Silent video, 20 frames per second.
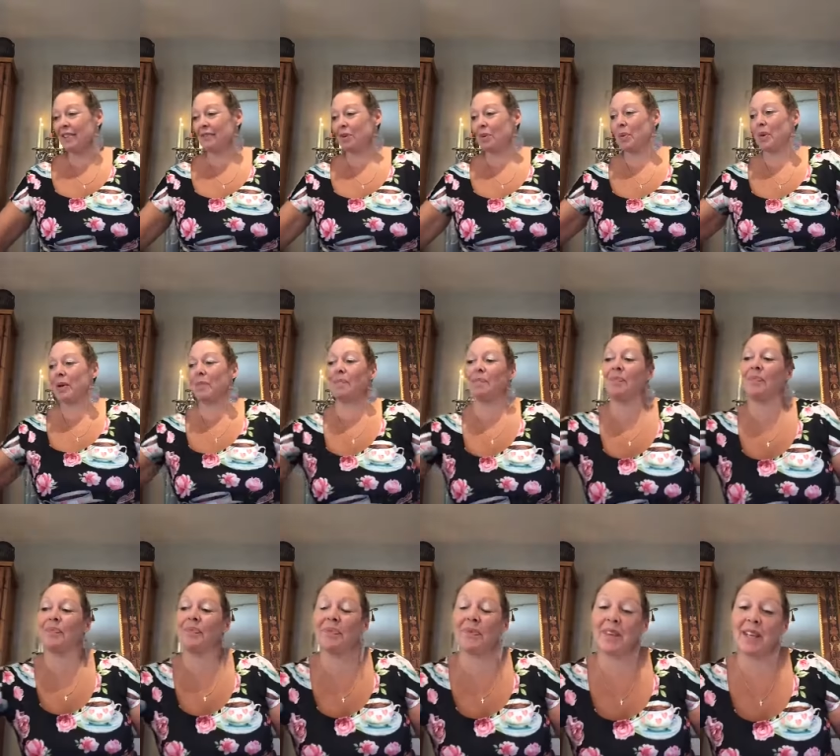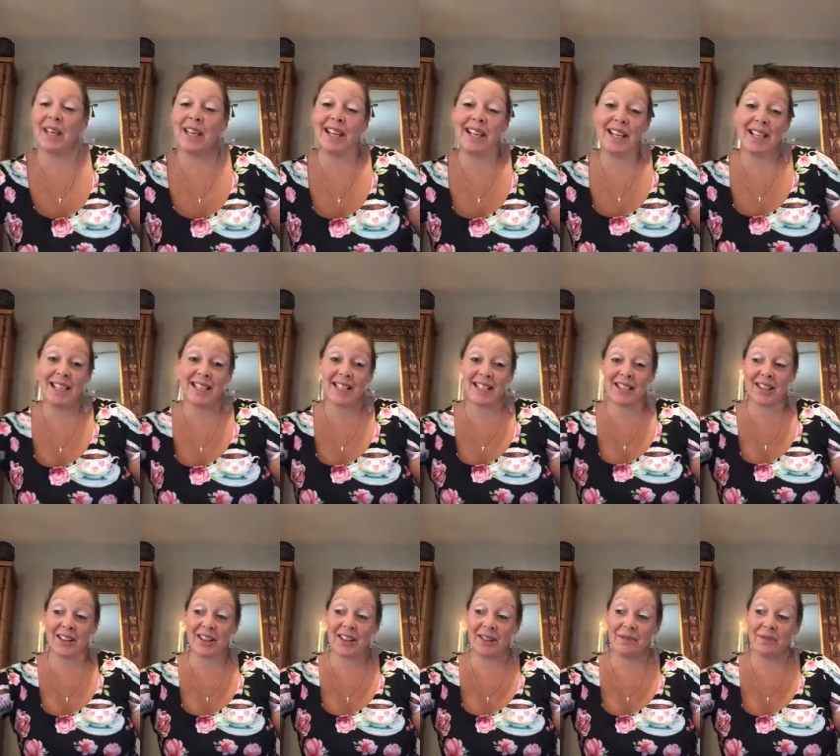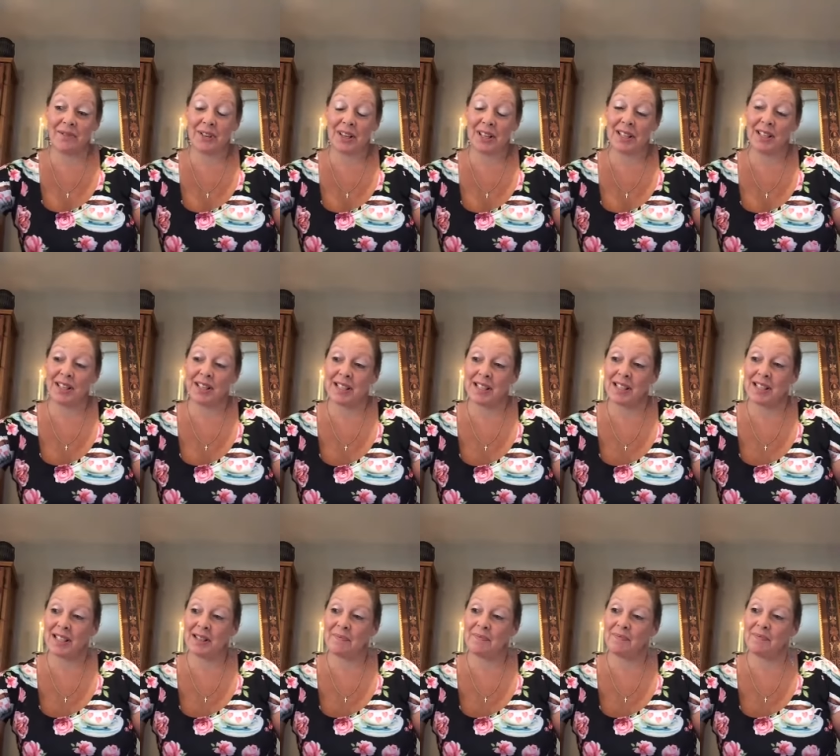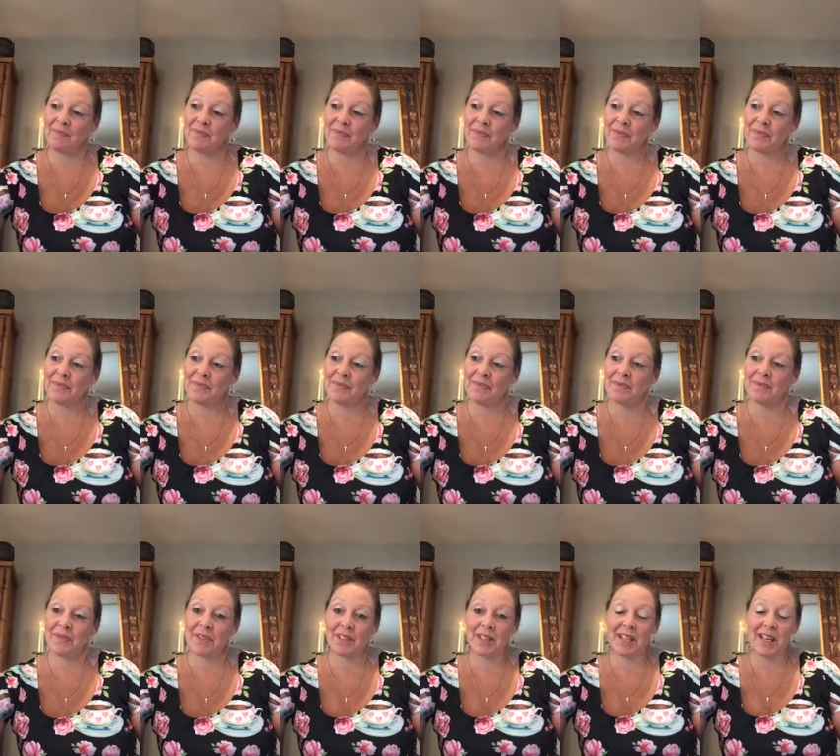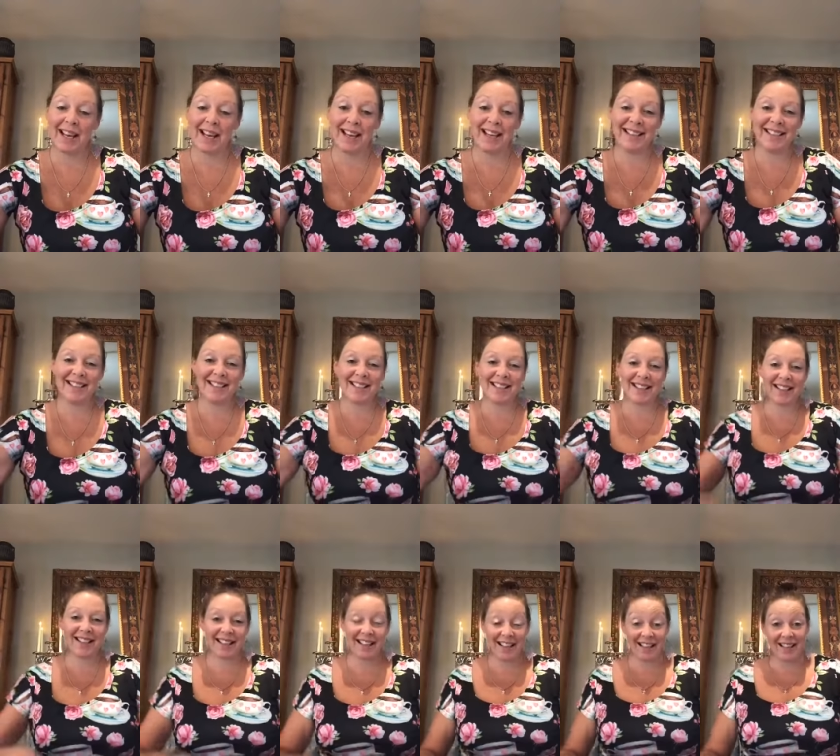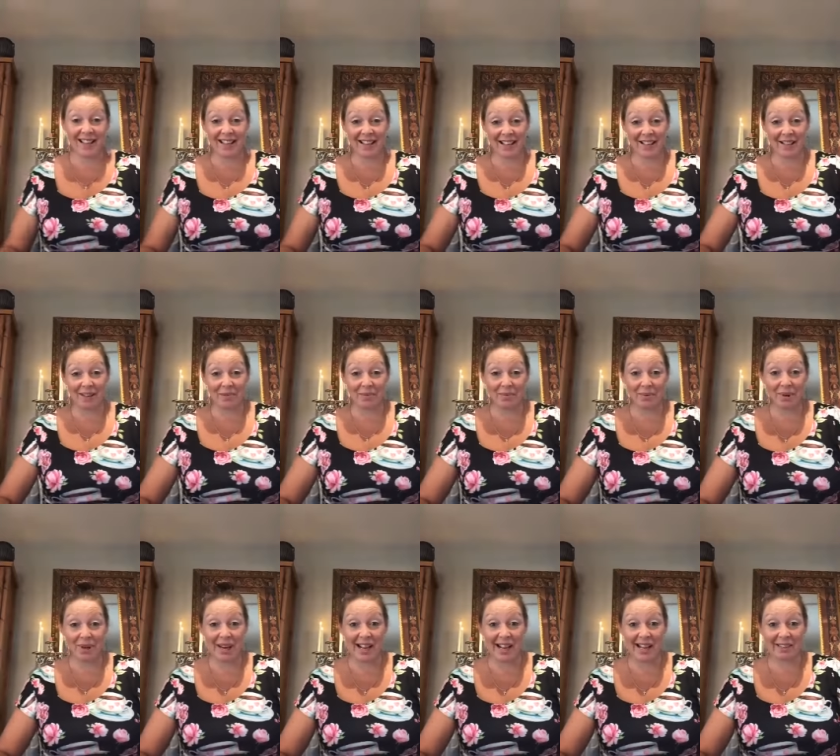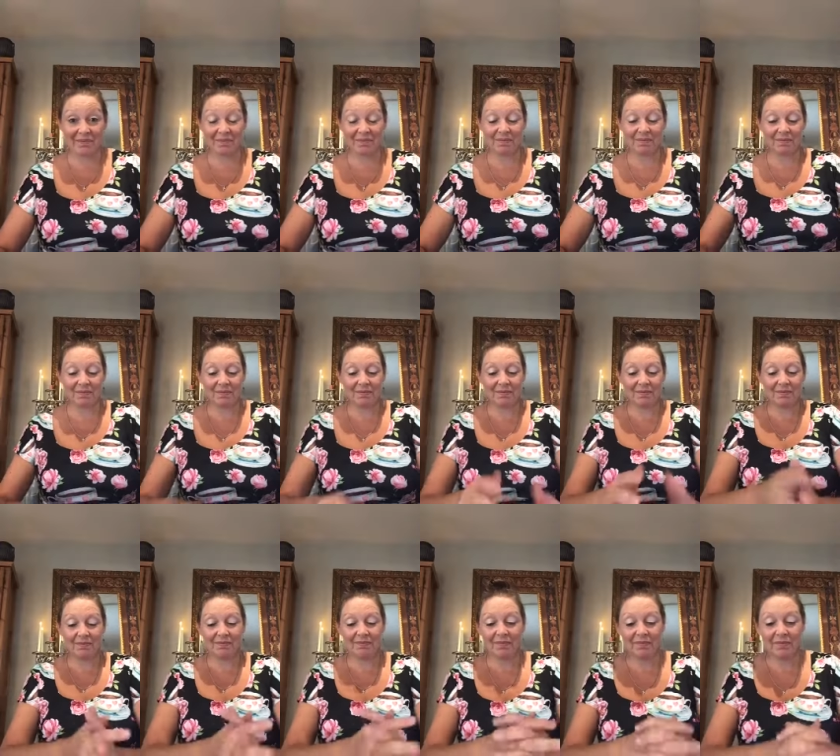All right, everyone. It is time for us to end in prayer.